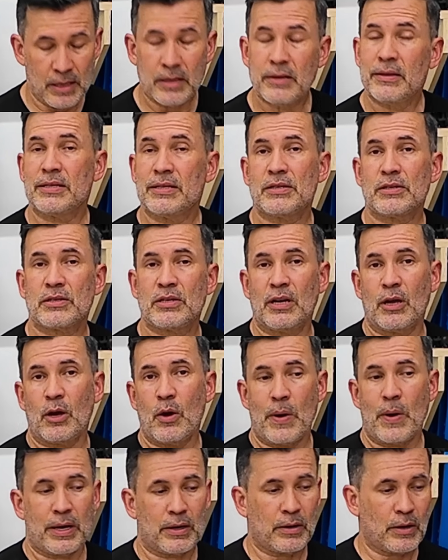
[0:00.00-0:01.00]
This is gonna
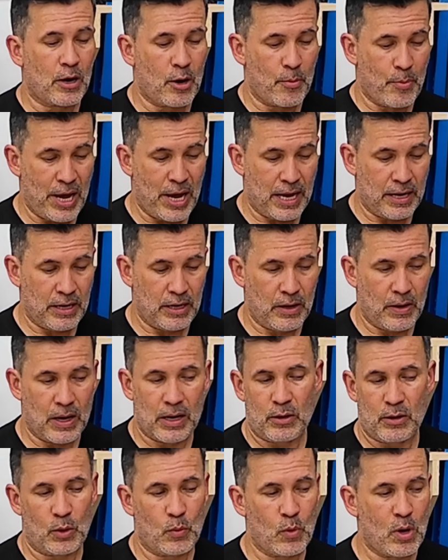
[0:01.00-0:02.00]
go out on our patio. I
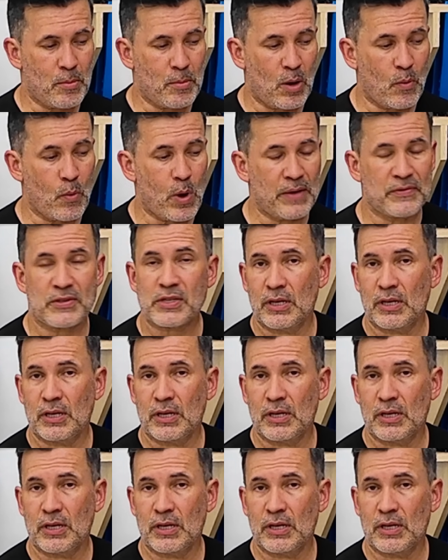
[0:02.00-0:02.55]
don't know what my wife's